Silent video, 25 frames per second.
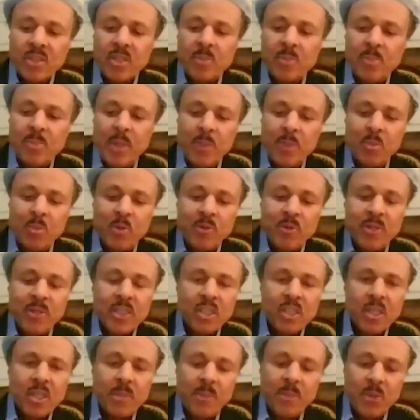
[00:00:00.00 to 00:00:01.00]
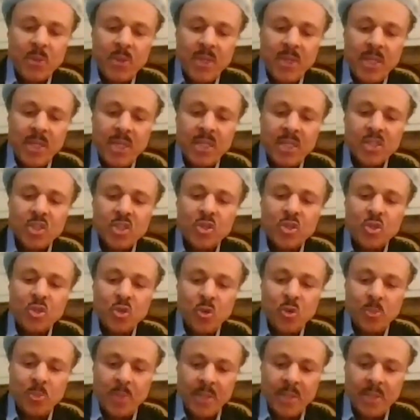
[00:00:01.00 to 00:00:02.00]
the people of this community,
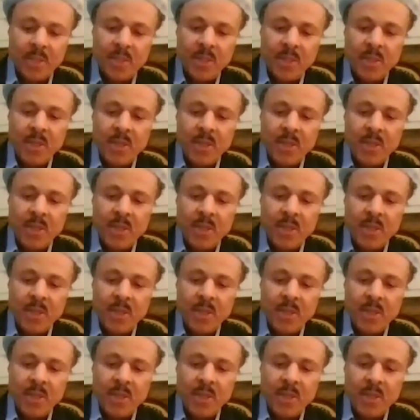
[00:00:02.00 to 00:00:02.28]
stupid.